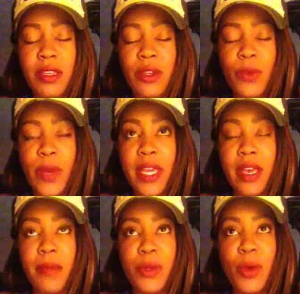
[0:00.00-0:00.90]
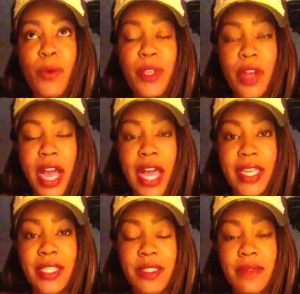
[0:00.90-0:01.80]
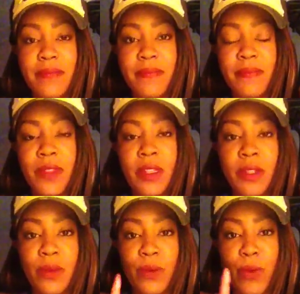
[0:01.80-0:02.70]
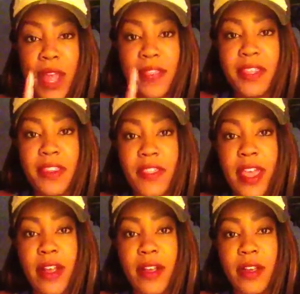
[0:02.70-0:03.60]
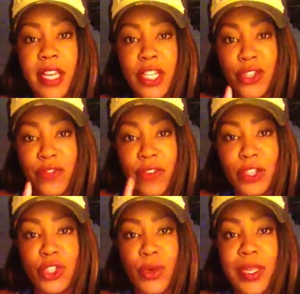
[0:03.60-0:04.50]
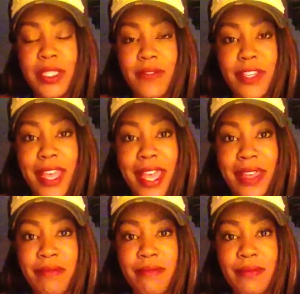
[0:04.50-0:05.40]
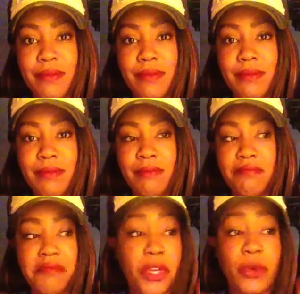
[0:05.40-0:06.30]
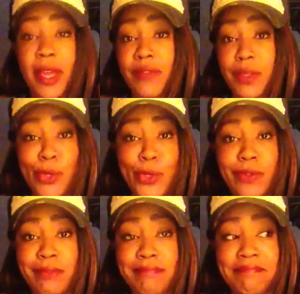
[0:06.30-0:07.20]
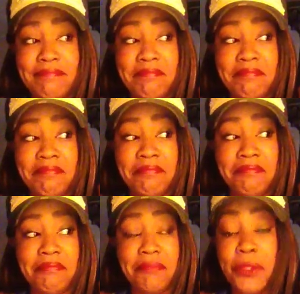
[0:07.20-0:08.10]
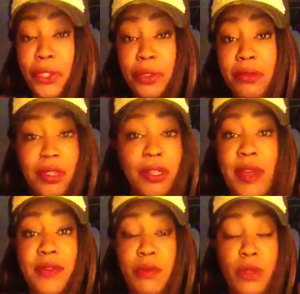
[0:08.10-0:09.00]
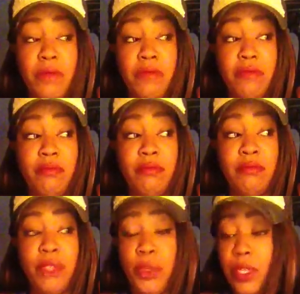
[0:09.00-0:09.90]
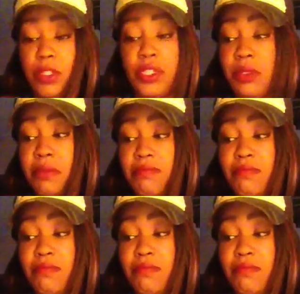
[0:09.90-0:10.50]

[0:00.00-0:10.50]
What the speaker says: you wake up, you open your eyes. Right then and there is your first choice of the day. You don't have to move. you don't have to move. You can just